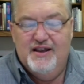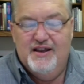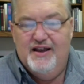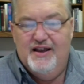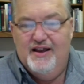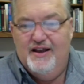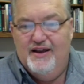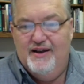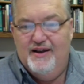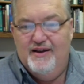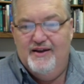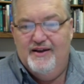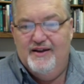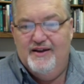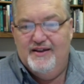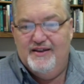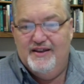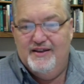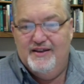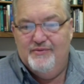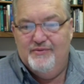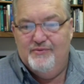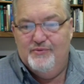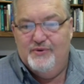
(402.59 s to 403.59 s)

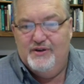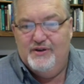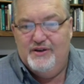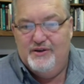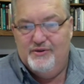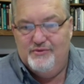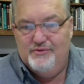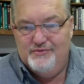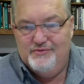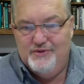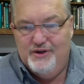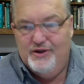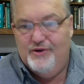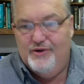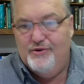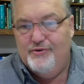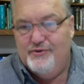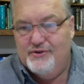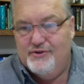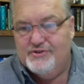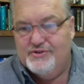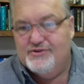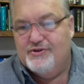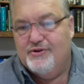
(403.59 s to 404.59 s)
again, we don't know
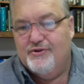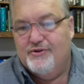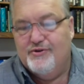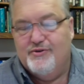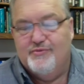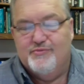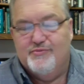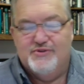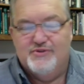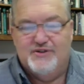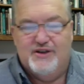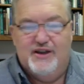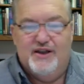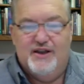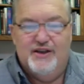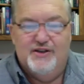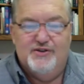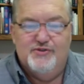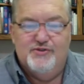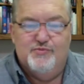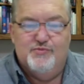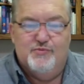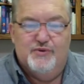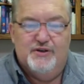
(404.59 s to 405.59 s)
the
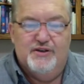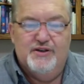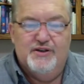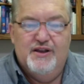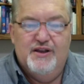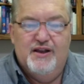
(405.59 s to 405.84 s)
circumstance, but